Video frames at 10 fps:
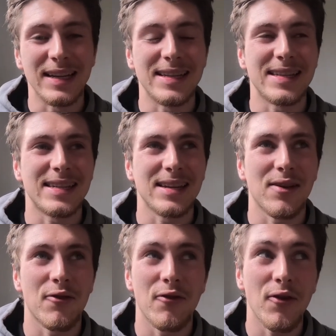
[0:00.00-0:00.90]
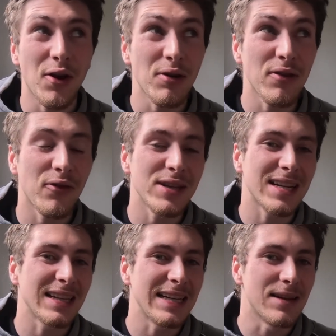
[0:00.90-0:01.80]
it's very
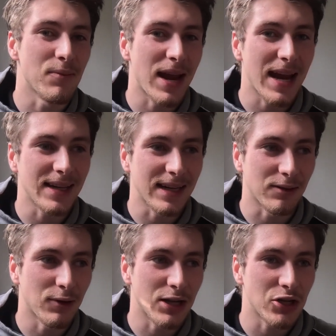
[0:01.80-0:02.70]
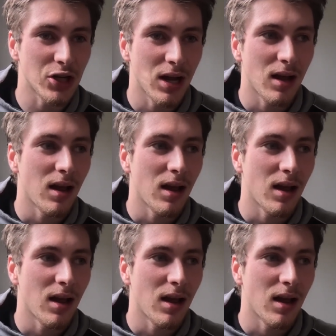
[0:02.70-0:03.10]
physically demanding, which